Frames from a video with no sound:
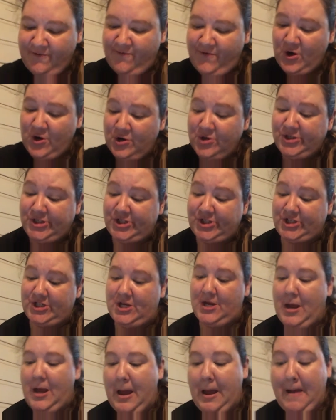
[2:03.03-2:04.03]
First,
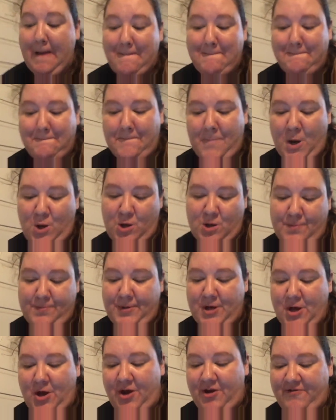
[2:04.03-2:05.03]
Mom
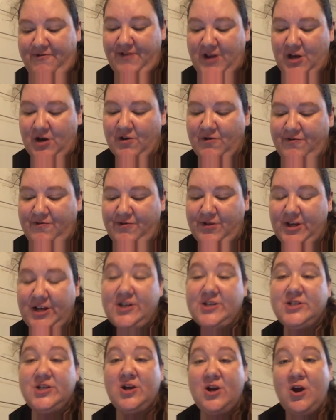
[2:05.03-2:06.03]
got a finger
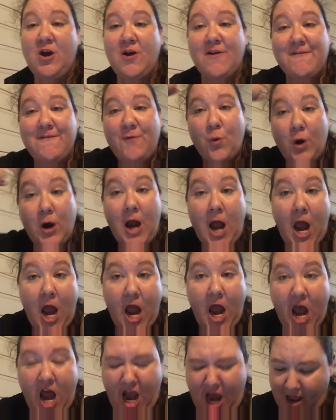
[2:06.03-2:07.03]
flick to her
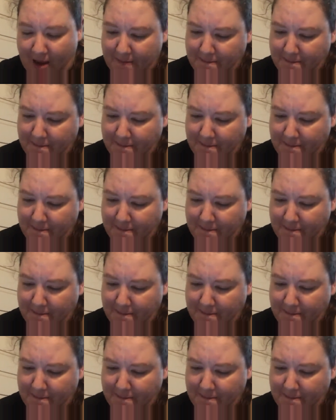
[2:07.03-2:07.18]
forehead.